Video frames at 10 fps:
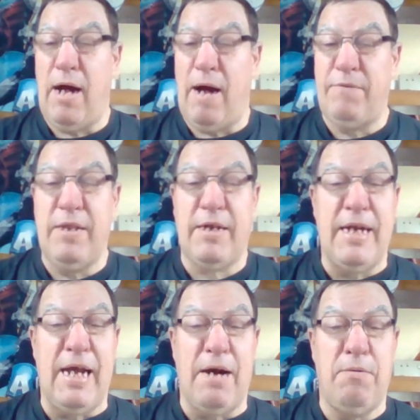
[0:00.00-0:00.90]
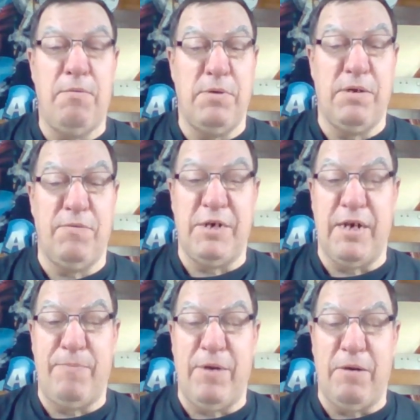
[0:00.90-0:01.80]
after the canal was
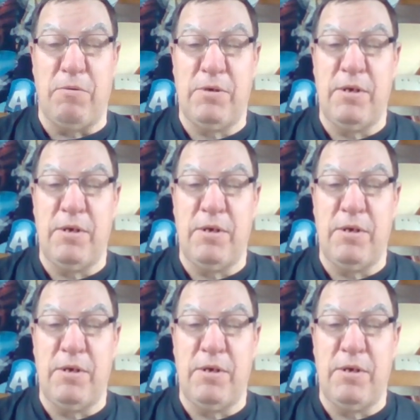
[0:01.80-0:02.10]
originally built.